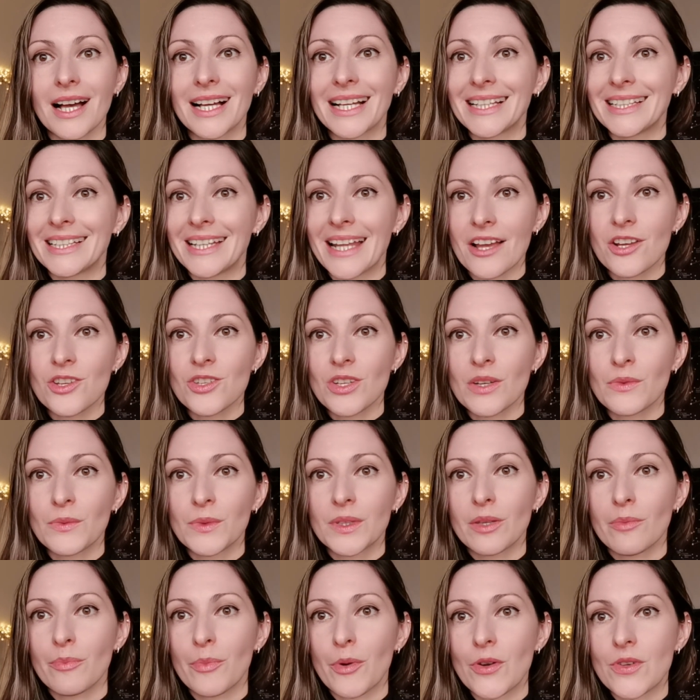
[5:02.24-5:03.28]
a connection
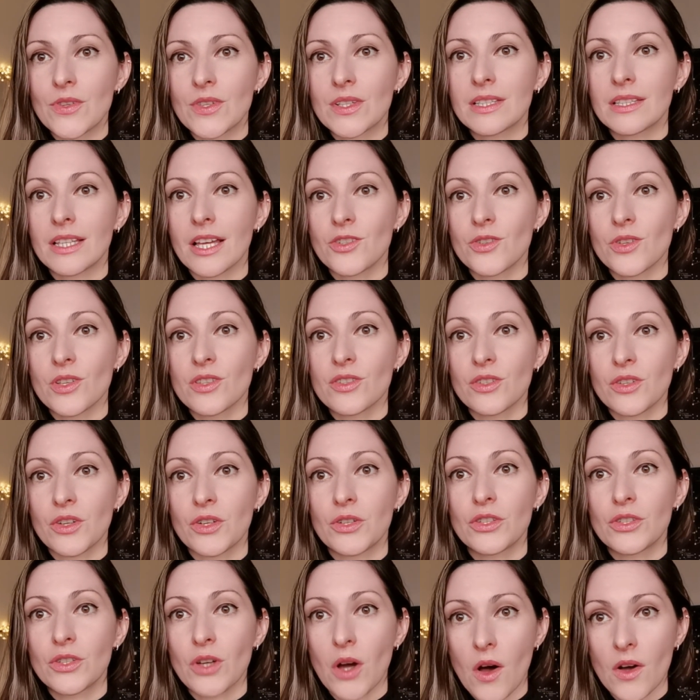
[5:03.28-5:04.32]
with a person that just
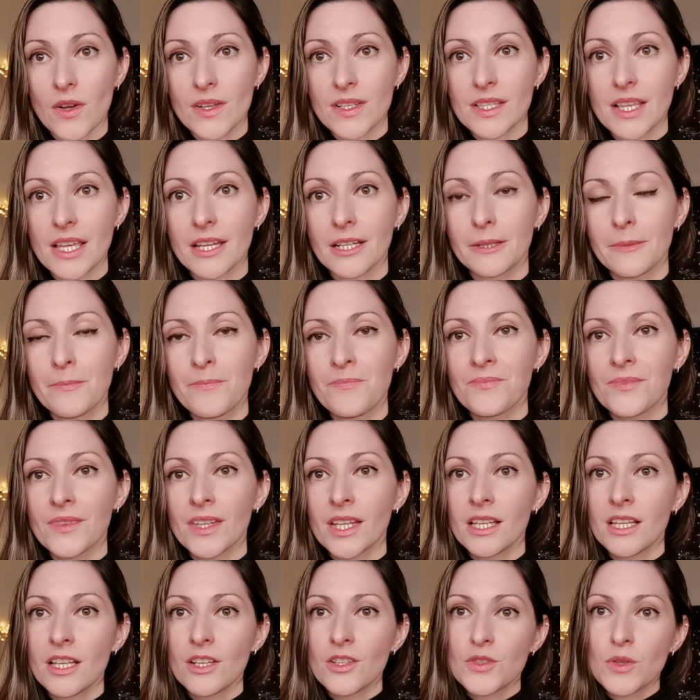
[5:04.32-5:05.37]
turned toxic.
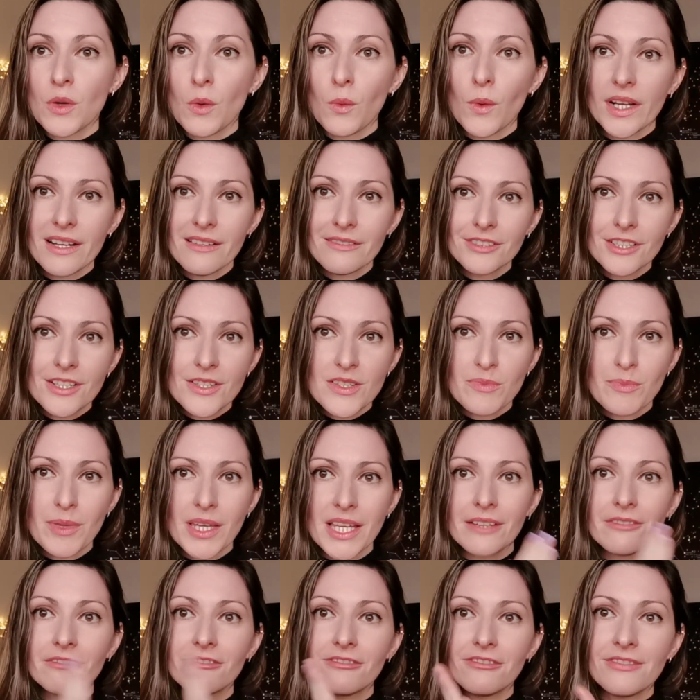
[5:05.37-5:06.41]
So whatever is
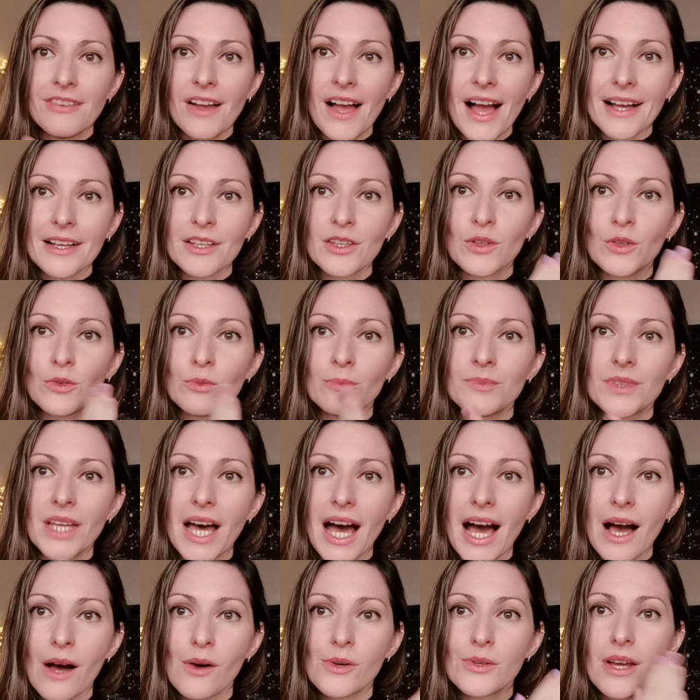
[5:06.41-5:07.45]
being vacuumed
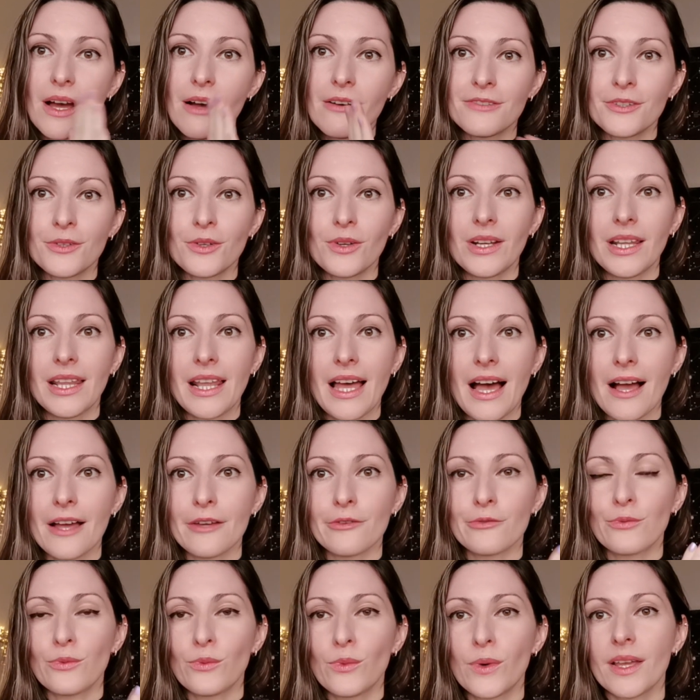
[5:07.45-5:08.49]
out of your
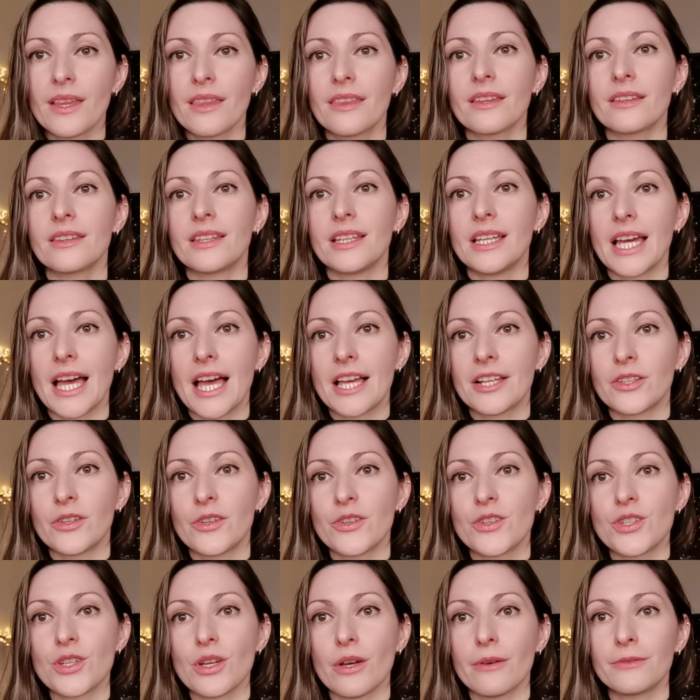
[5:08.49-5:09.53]
life with the
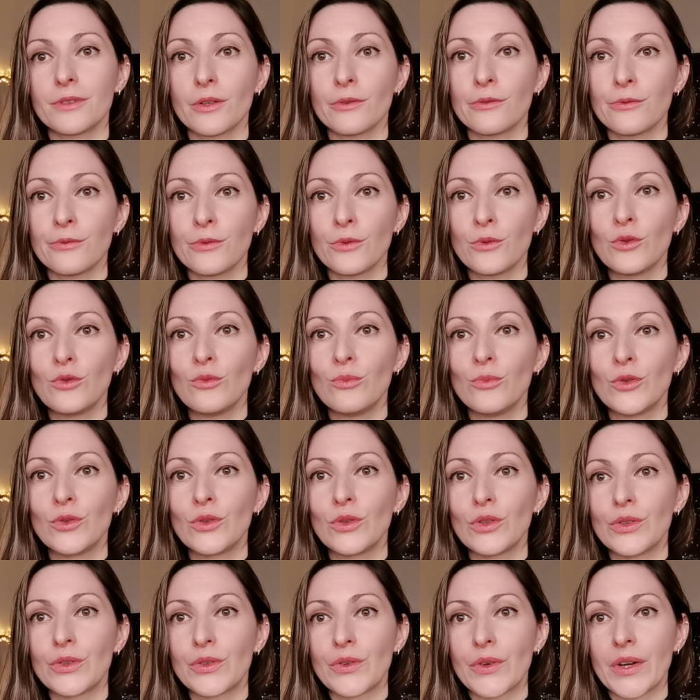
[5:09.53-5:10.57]
energy of the full
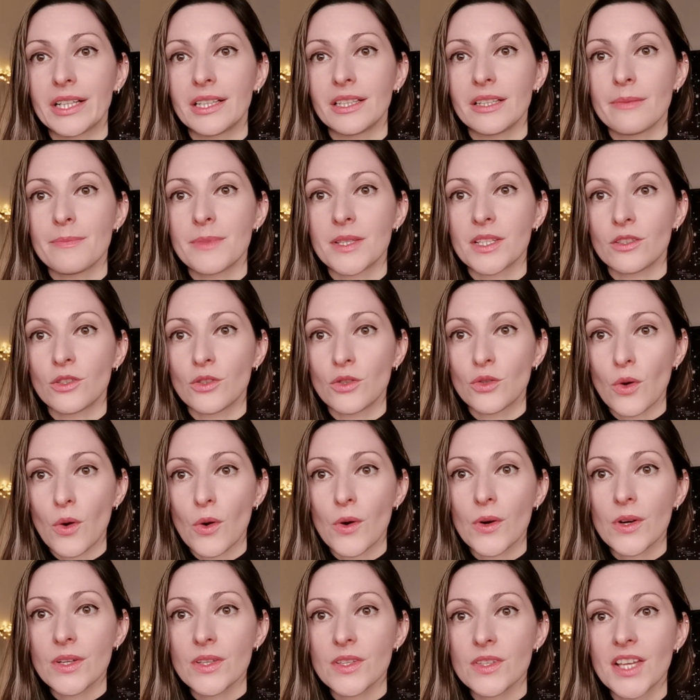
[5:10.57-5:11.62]
moon lunar eclipse in
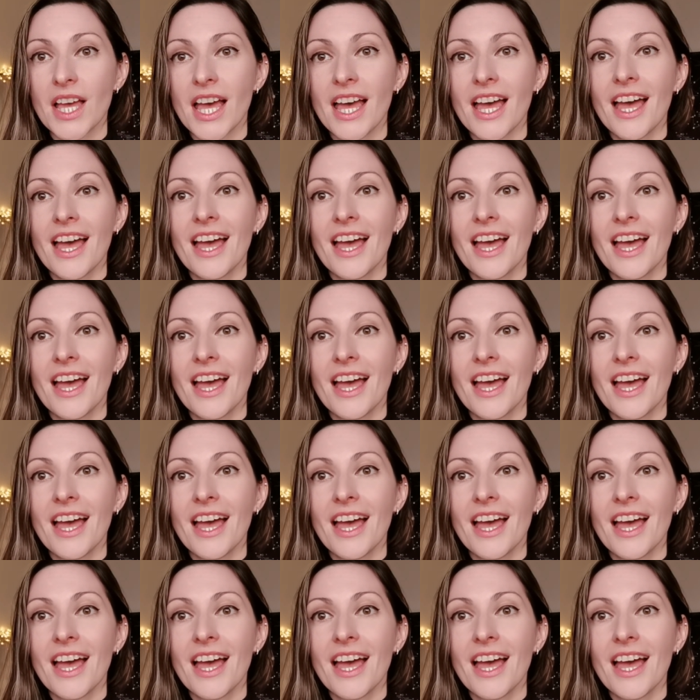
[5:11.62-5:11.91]
Taurus,